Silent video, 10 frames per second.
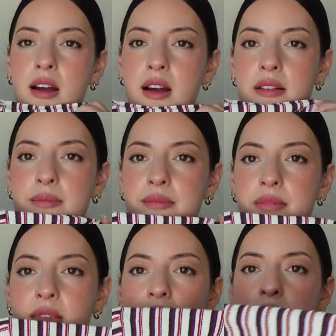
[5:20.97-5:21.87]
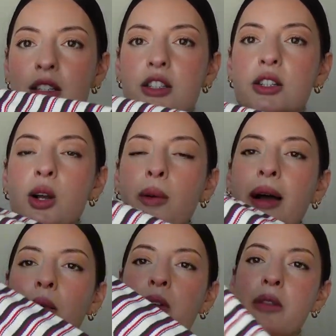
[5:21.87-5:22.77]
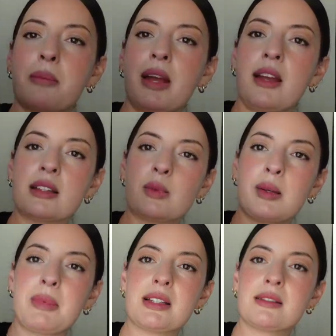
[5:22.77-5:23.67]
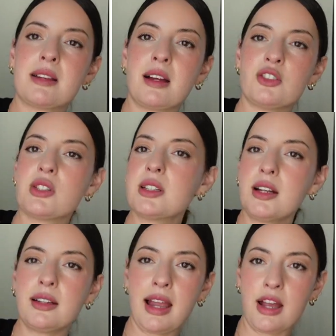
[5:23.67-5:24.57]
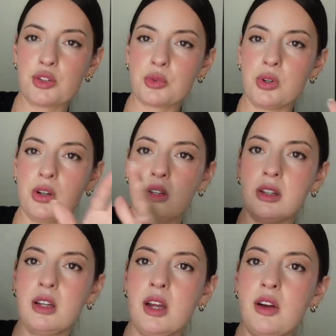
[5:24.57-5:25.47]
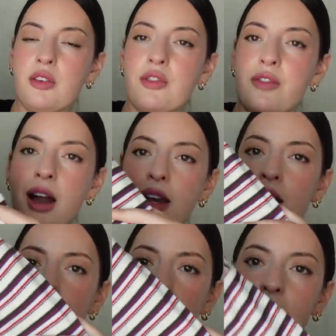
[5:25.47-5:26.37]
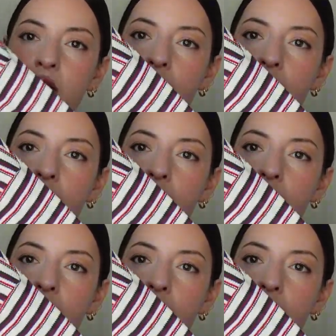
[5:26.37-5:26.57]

Um, to go out with my husband and my son. Just like a casual Friday night